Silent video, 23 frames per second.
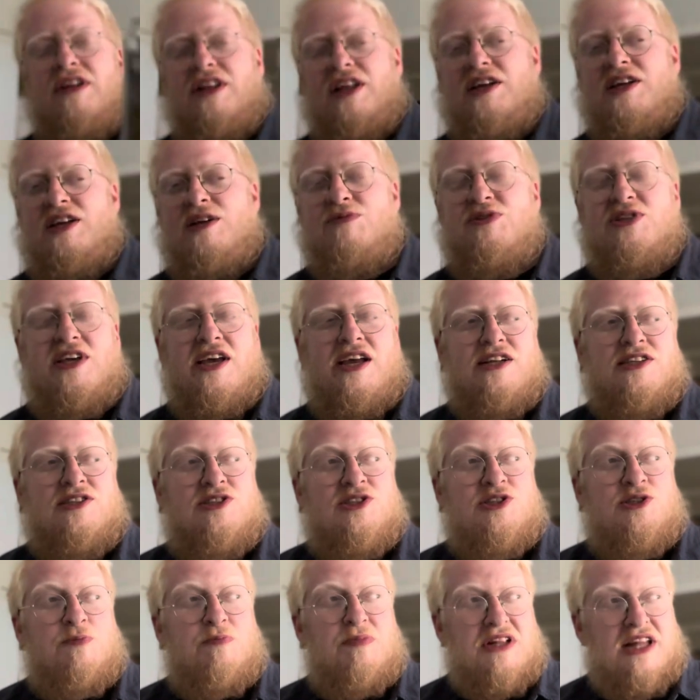like I'm saying
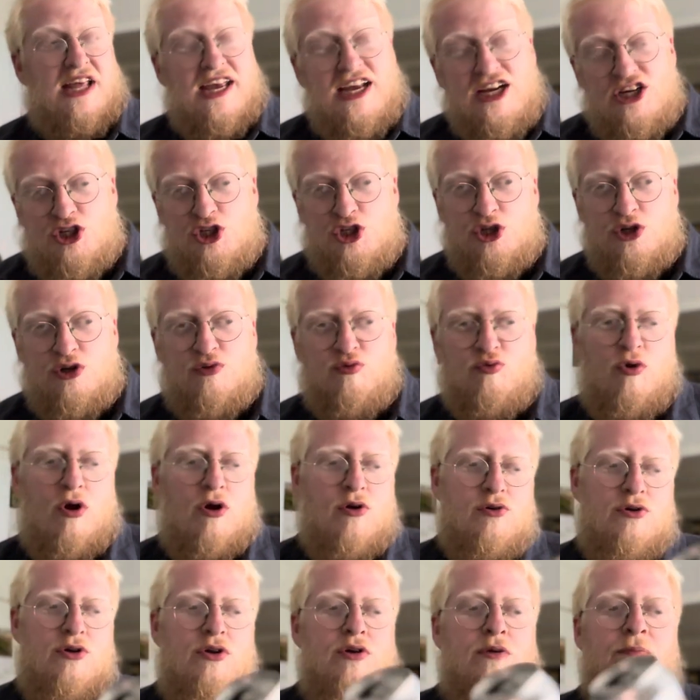Splish
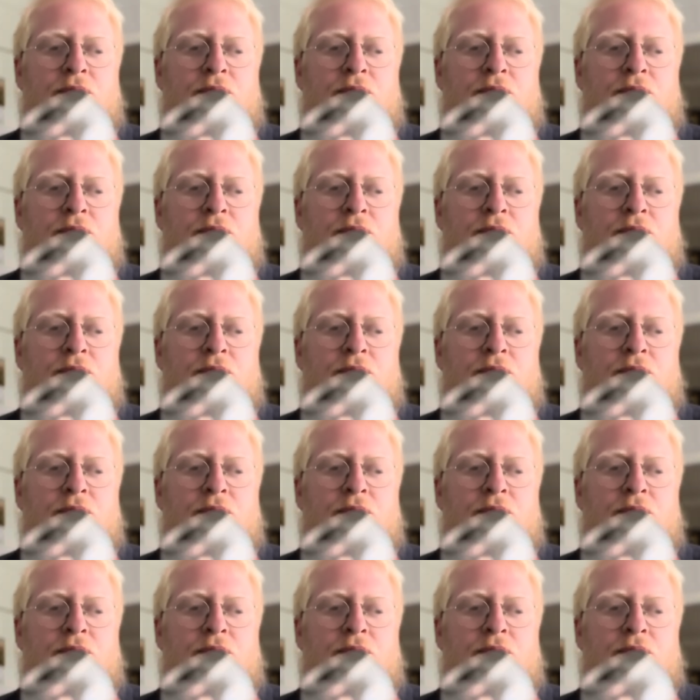wrong